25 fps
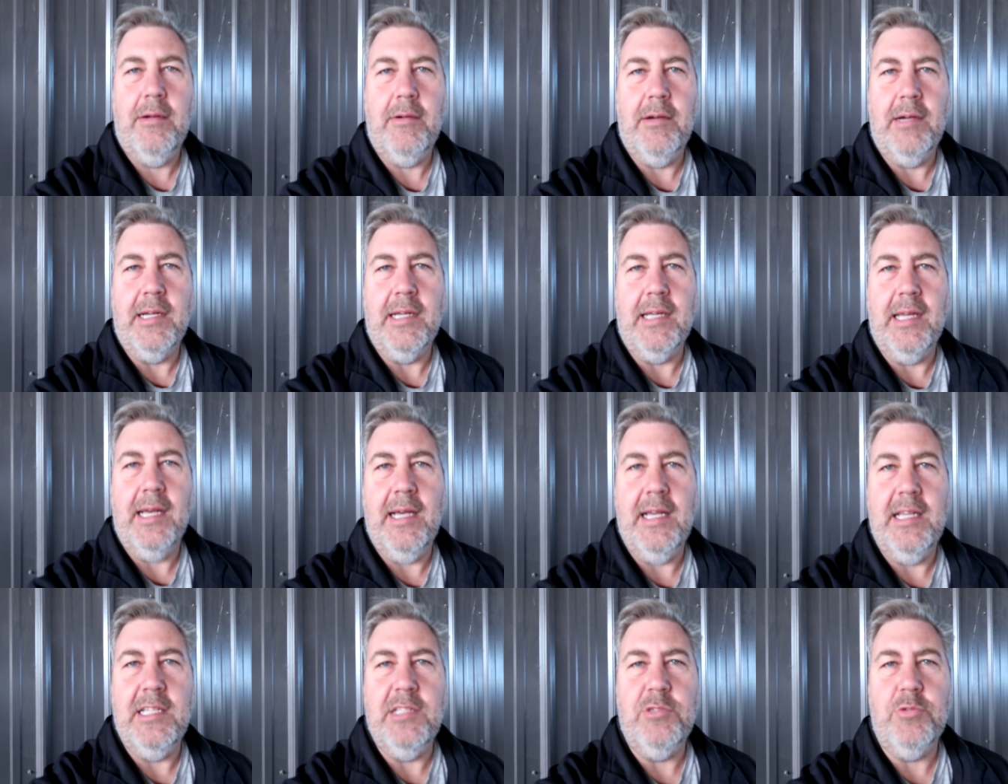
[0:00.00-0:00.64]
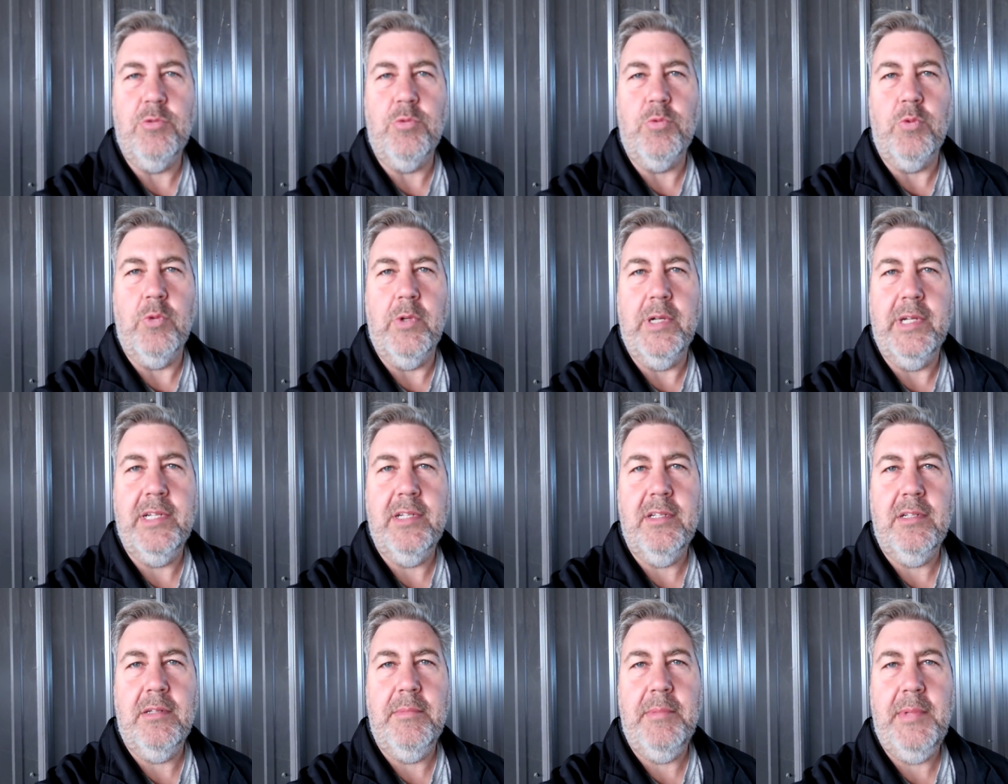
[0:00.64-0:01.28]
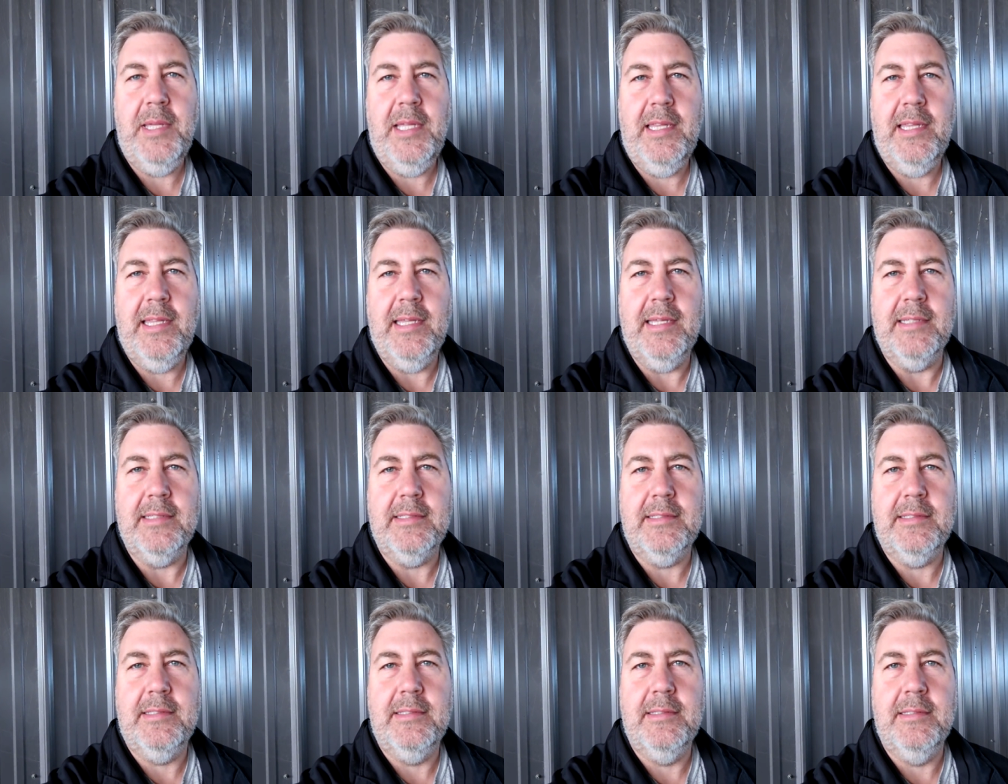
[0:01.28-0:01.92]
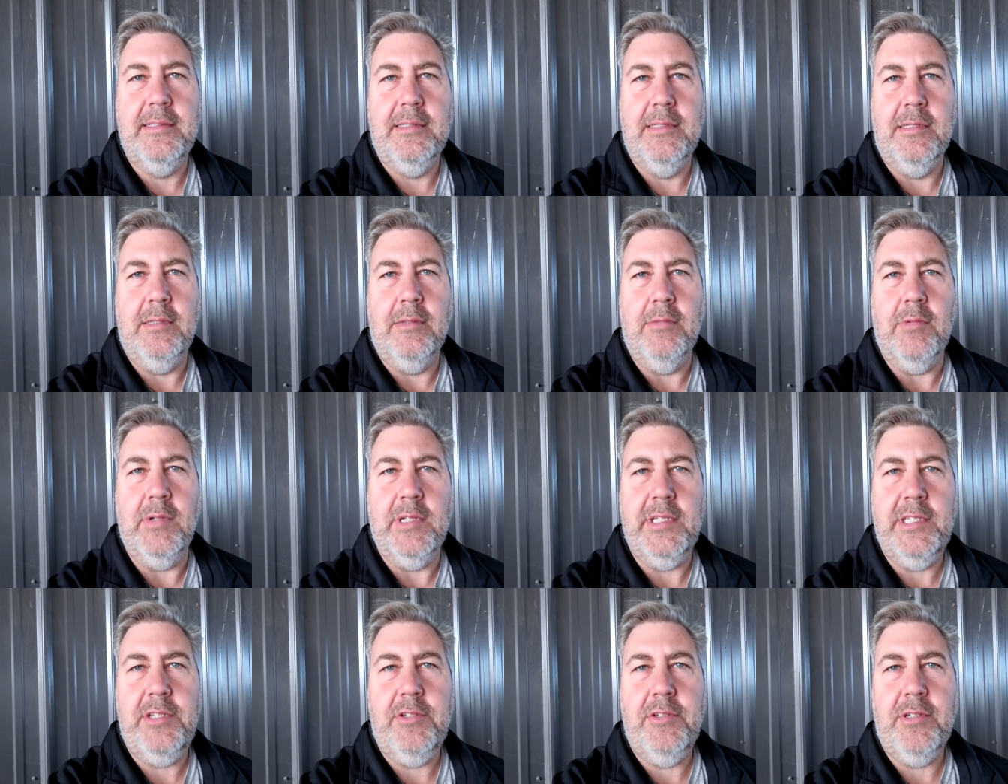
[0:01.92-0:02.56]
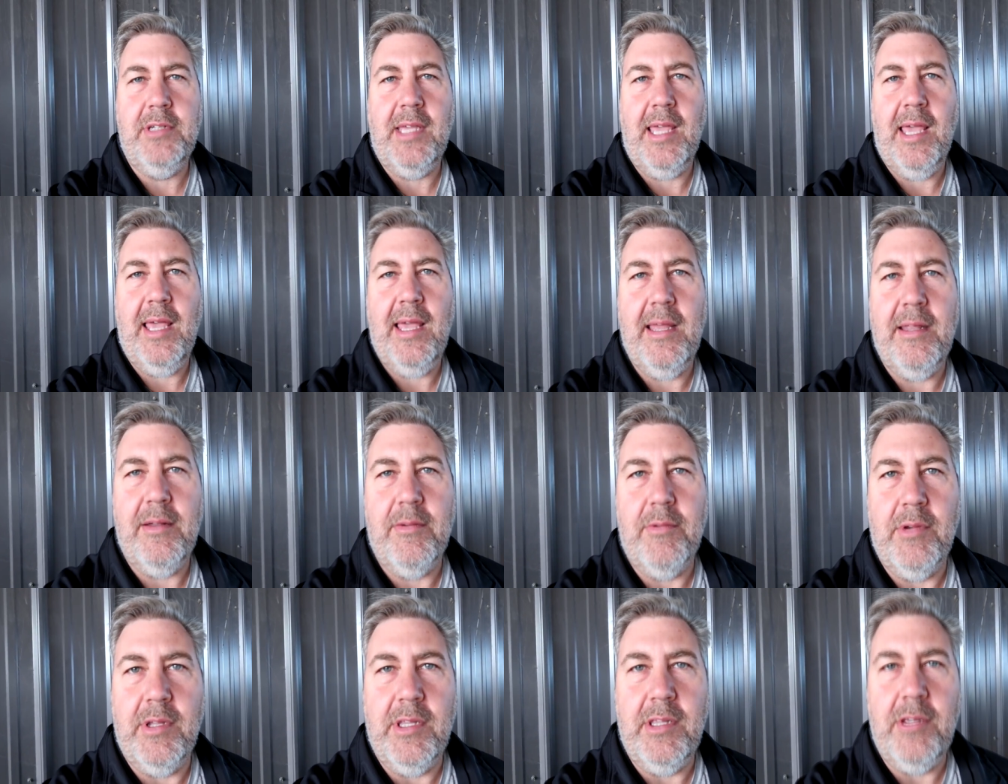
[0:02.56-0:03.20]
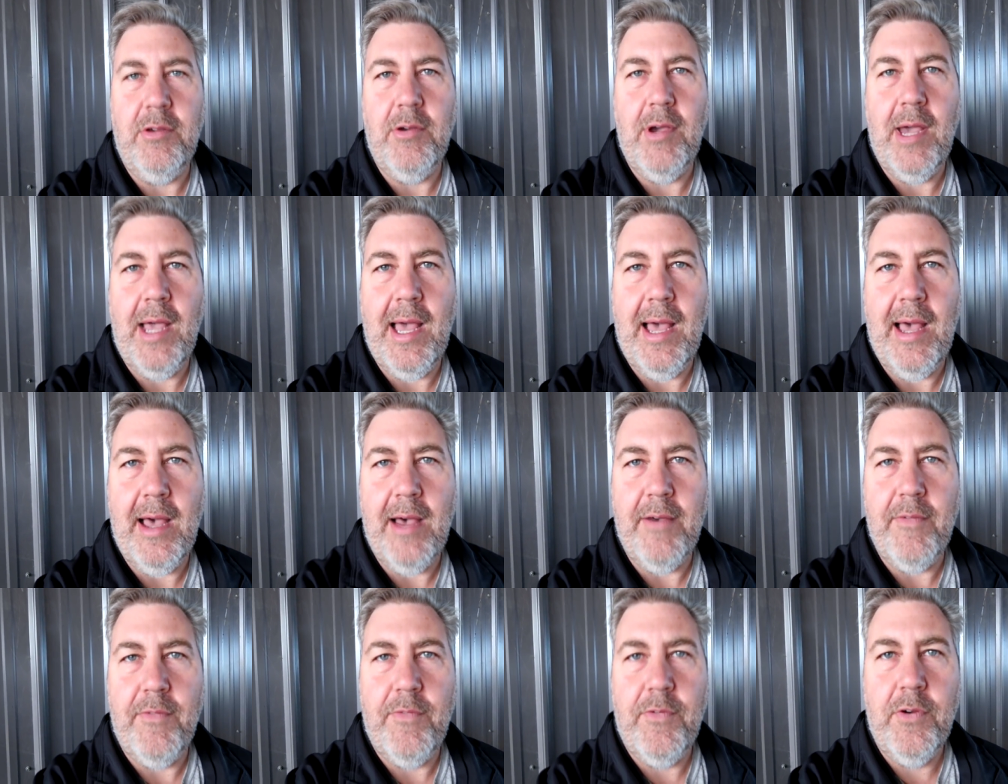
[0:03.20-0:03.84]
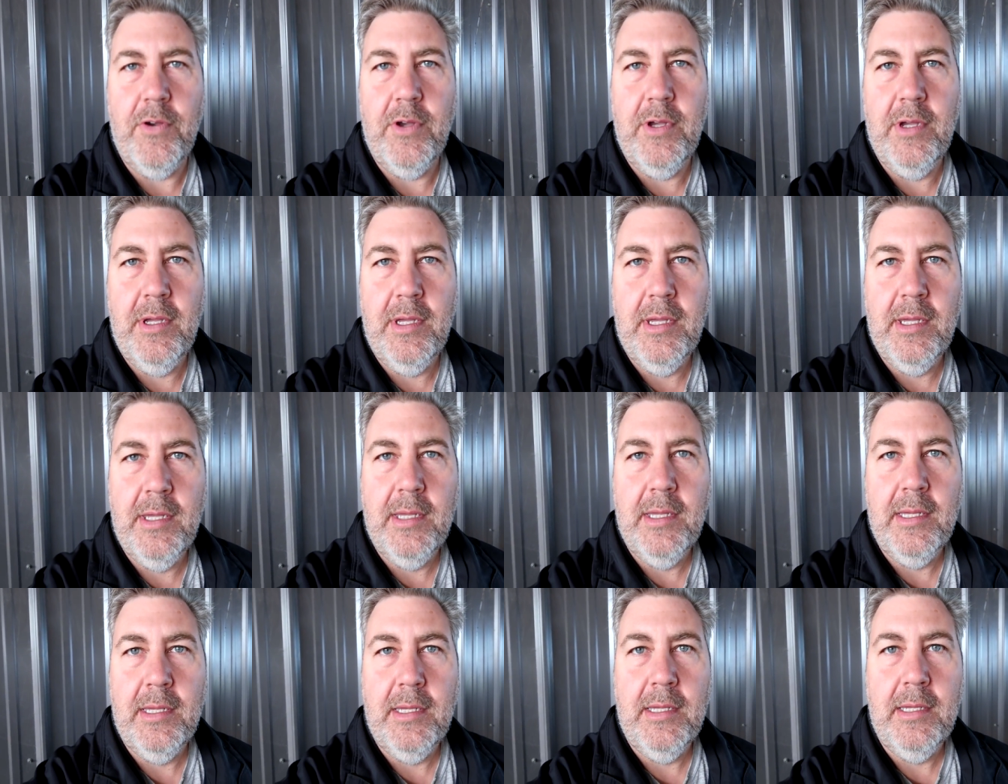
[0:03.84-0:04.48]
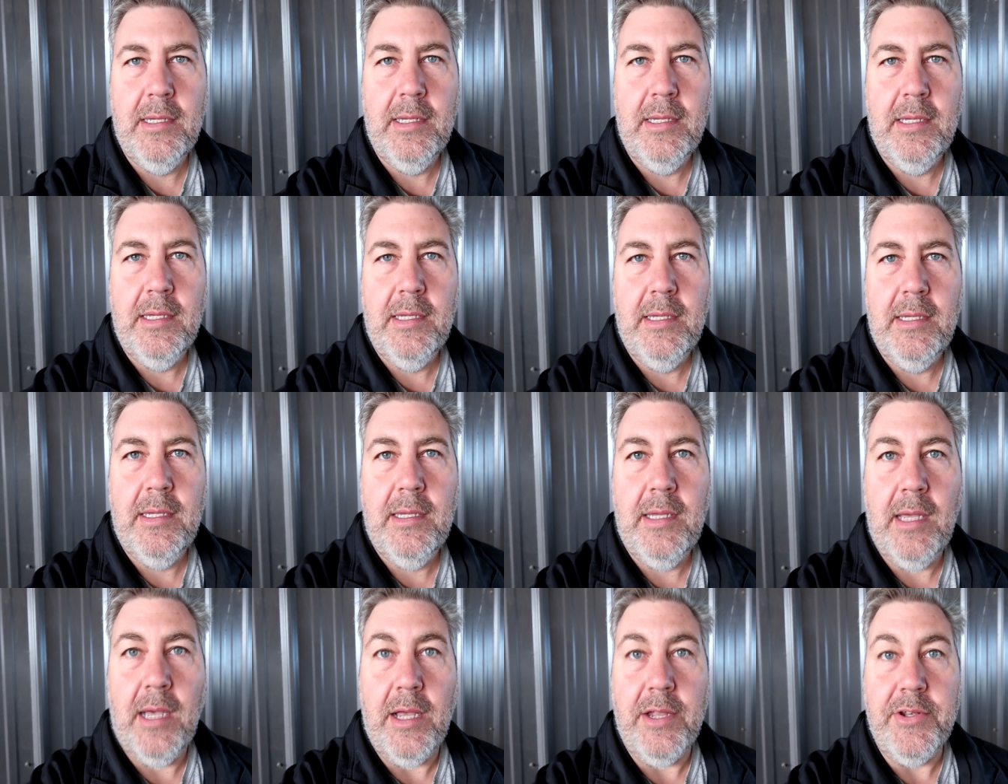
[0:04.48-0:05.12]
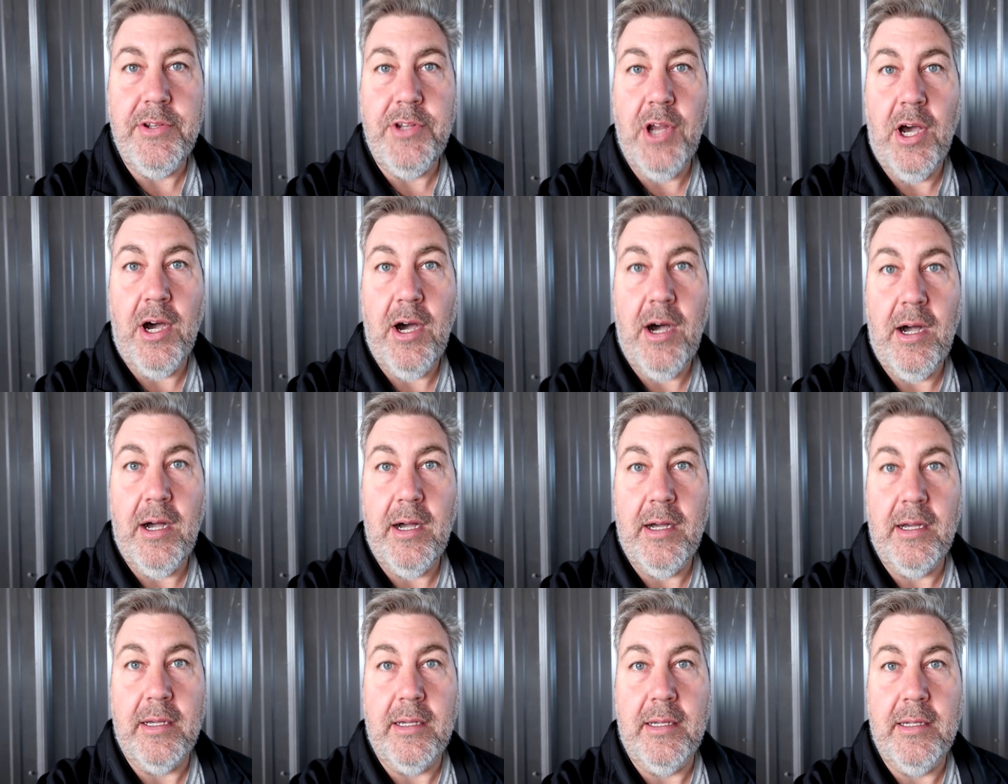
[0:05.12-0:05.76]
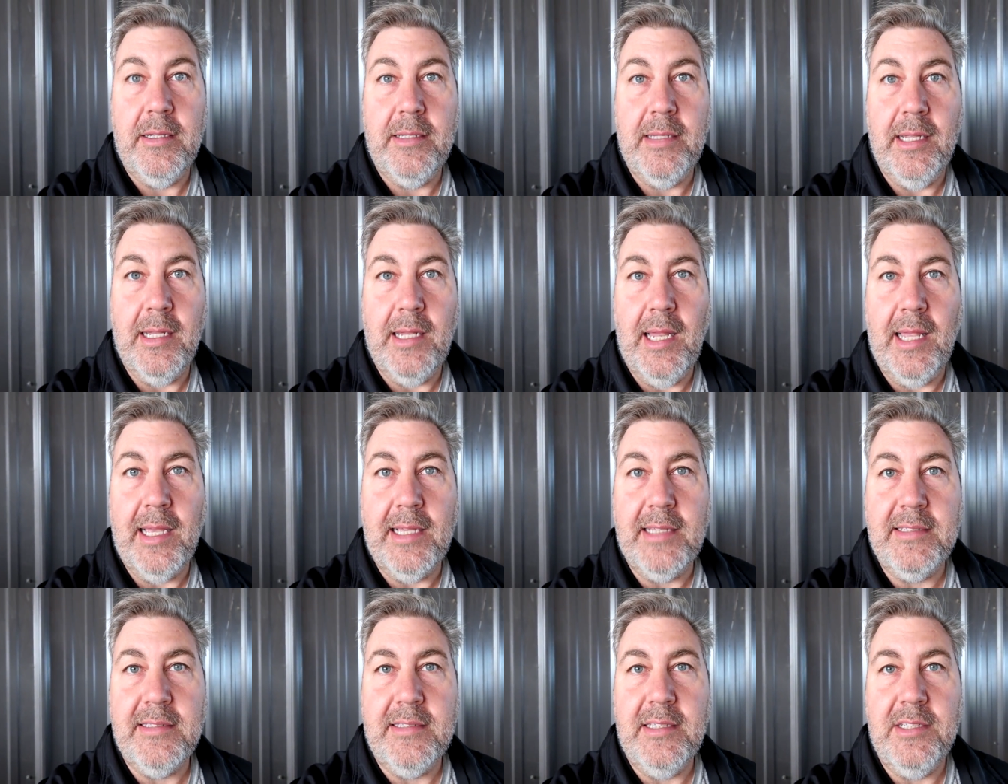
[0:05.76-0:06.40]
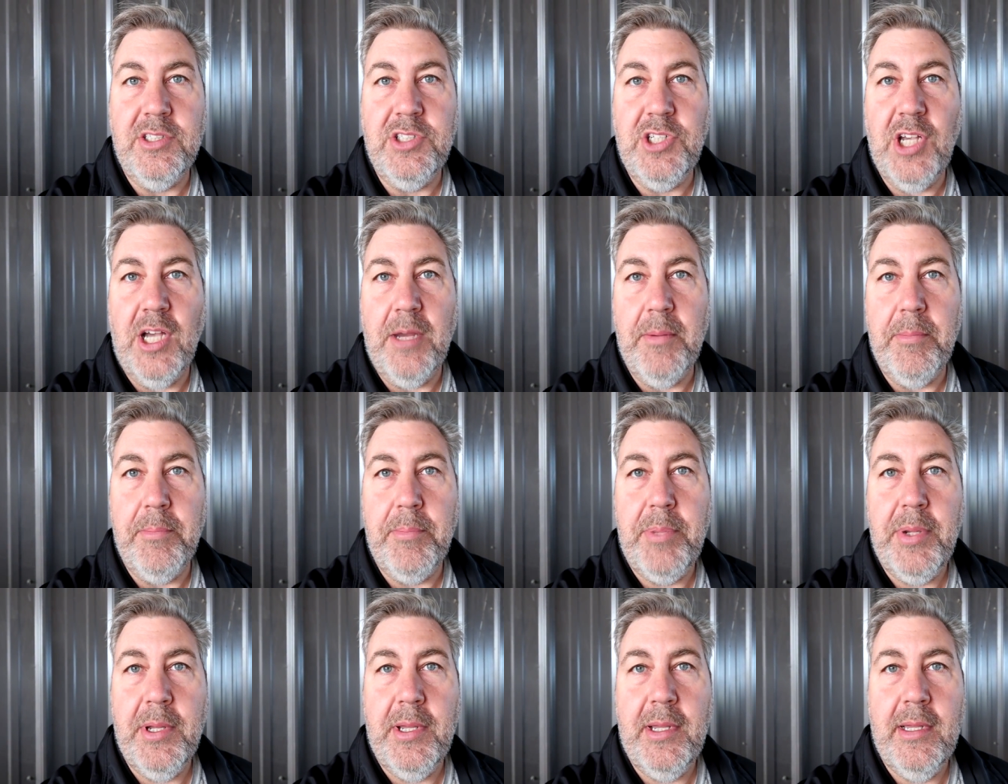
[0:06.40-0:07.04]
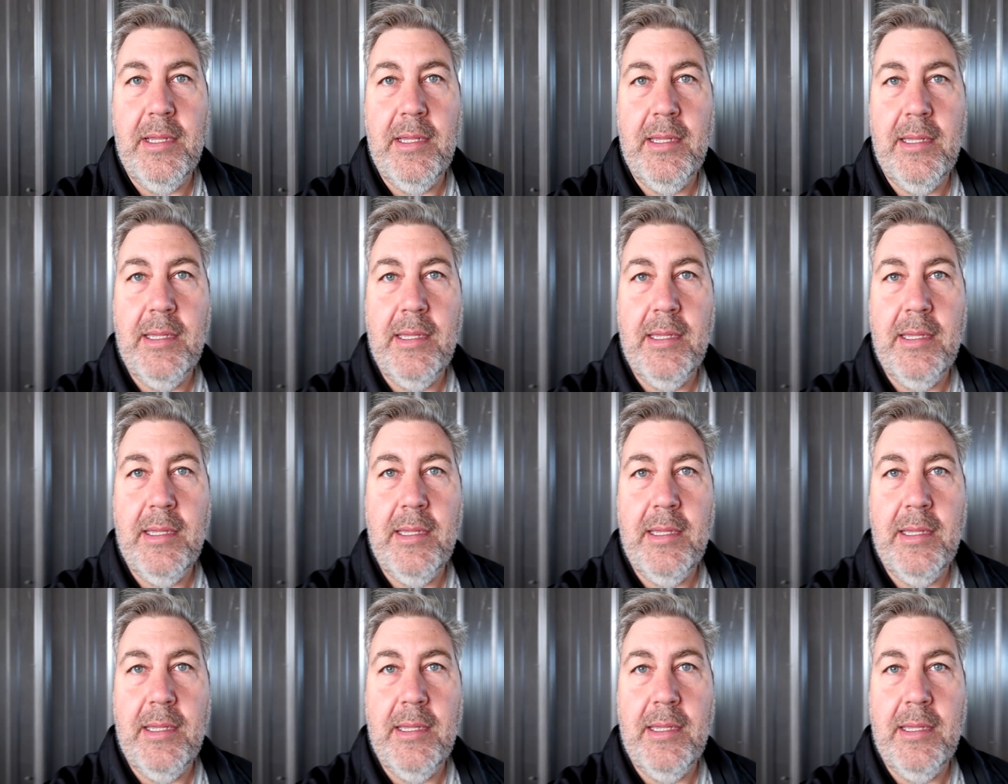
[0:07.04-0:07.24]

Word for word: Alright guys, riddle me this. What do you get when you have a dog that likes to jump